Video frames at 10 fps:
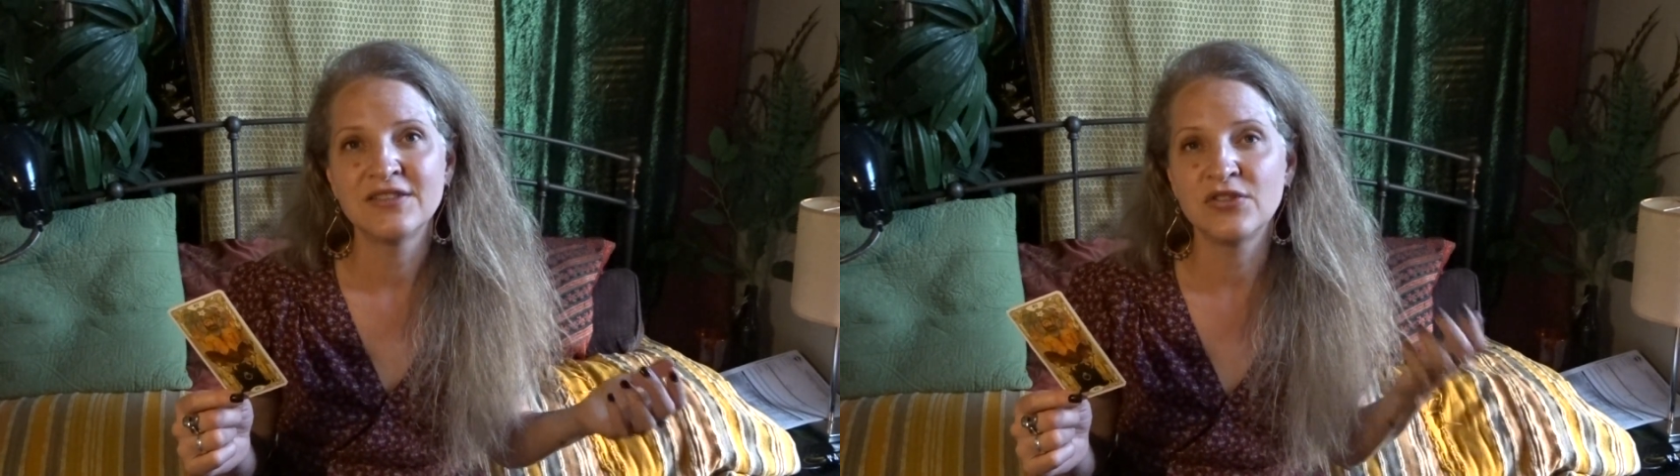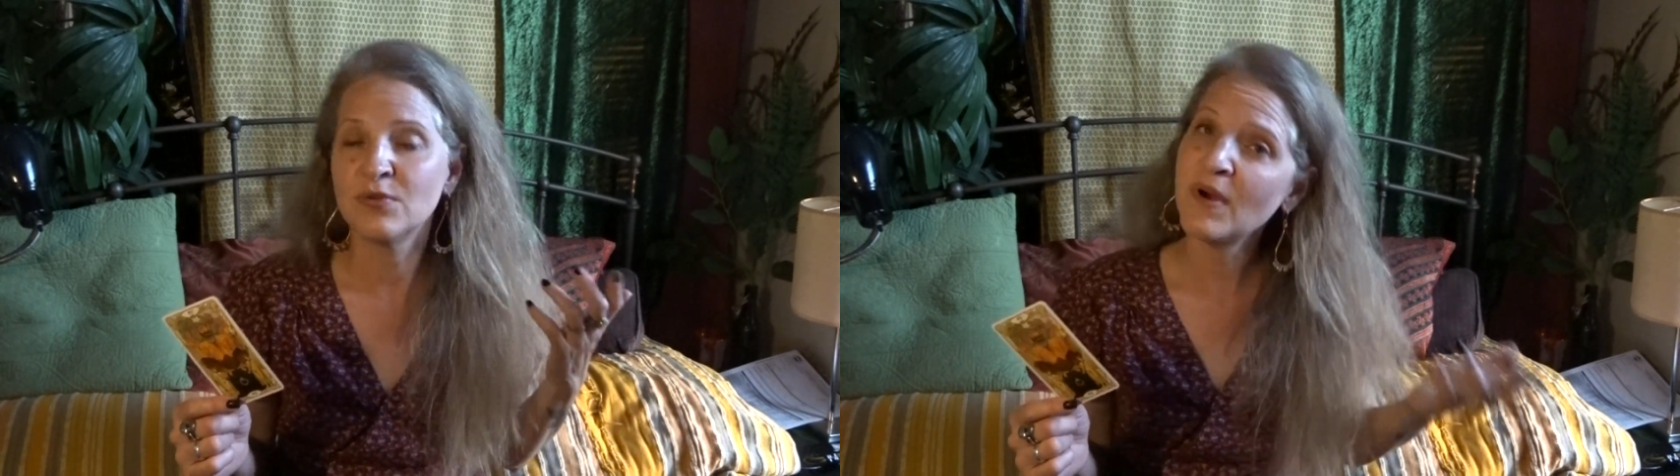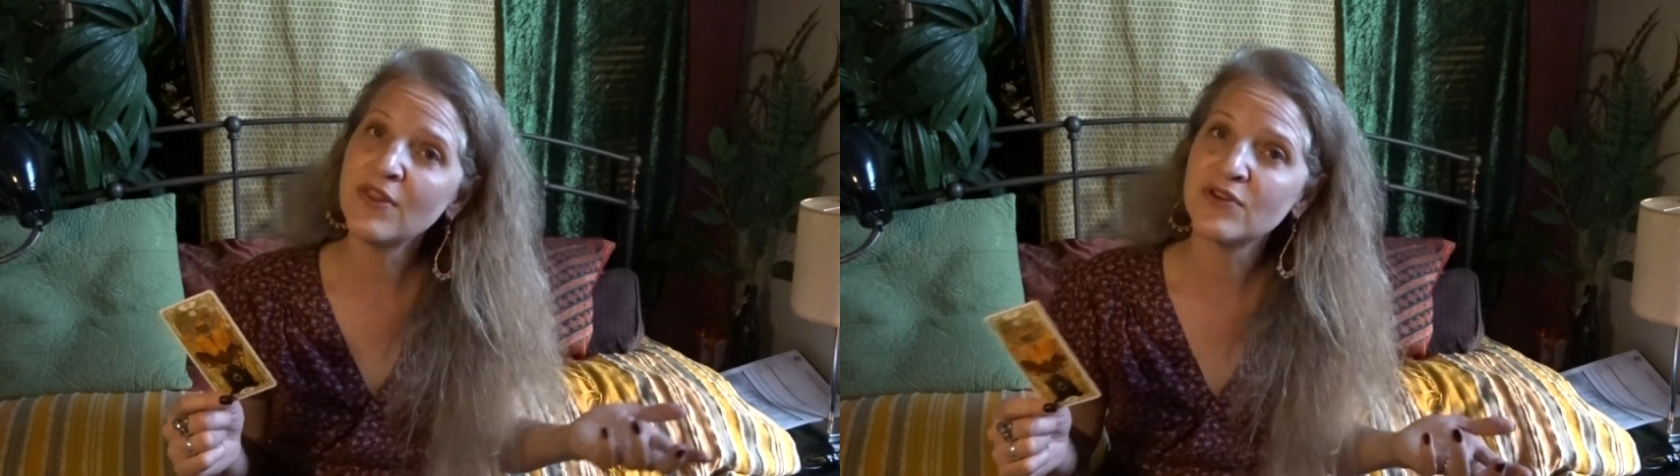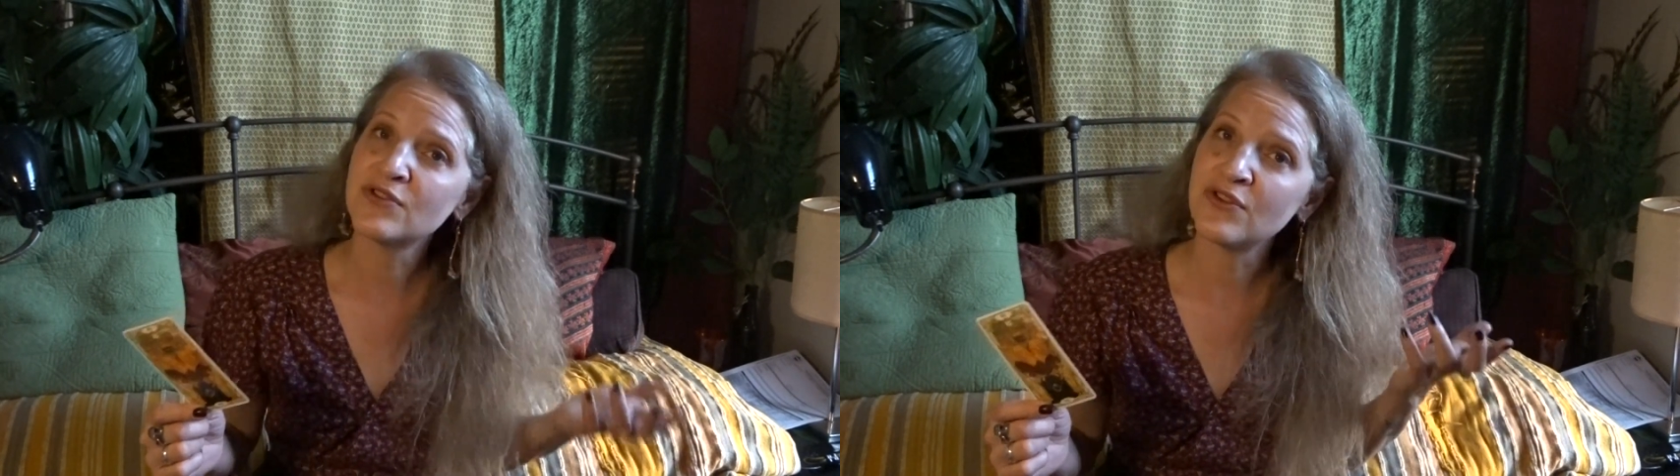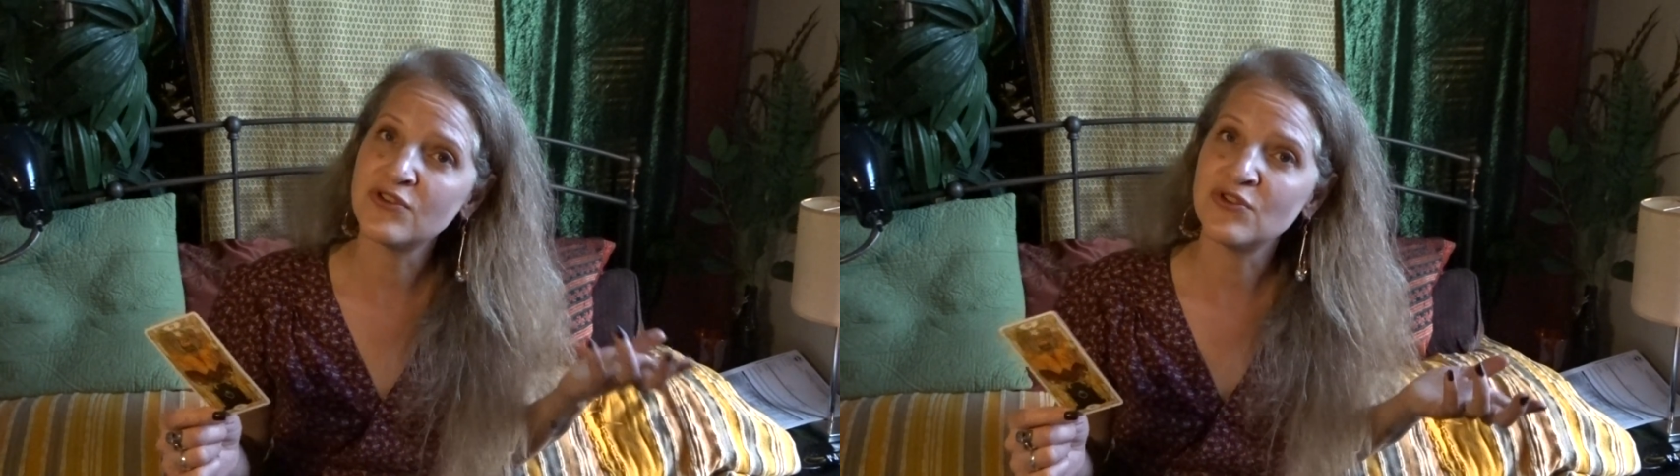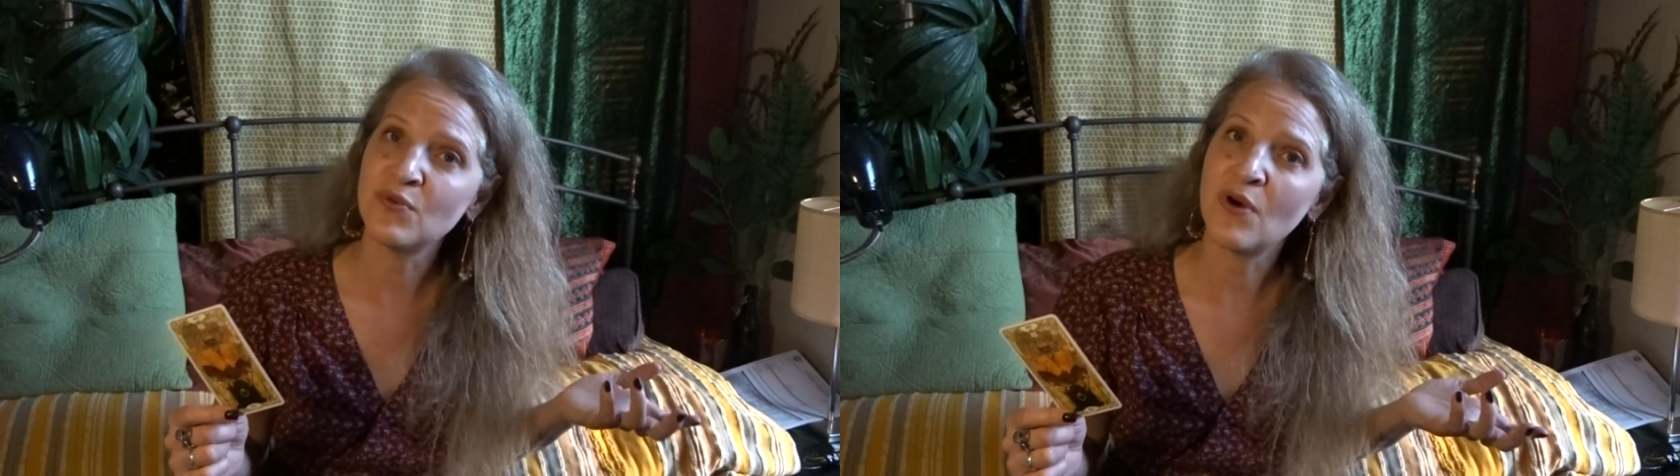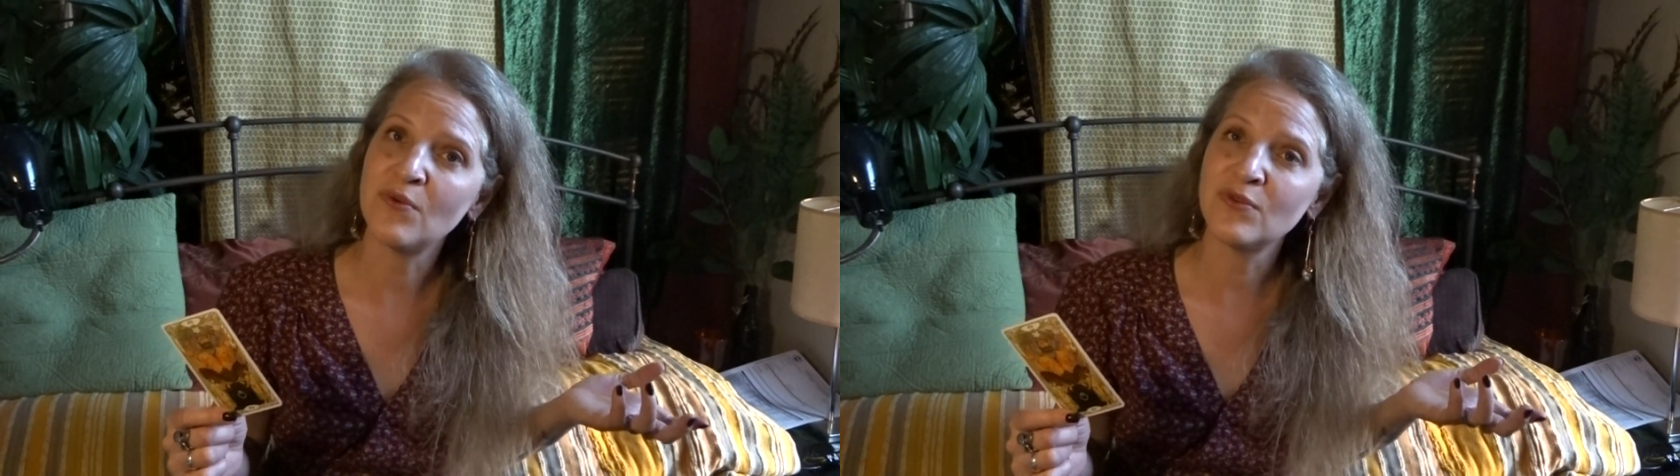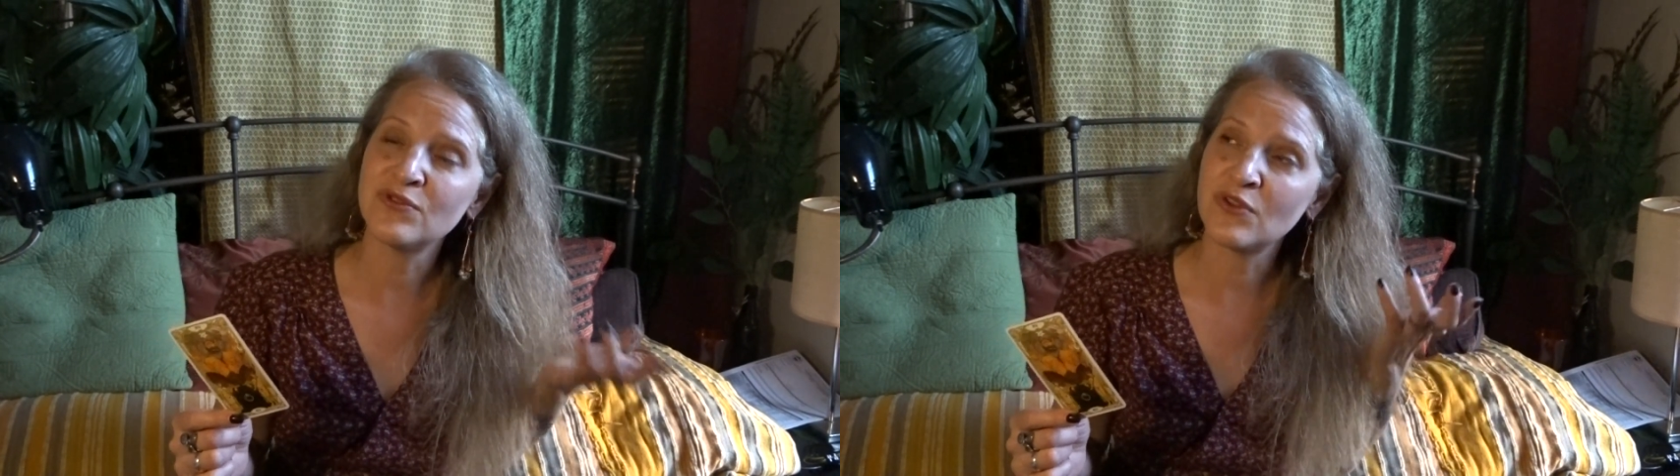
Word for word: to your mother so that you won't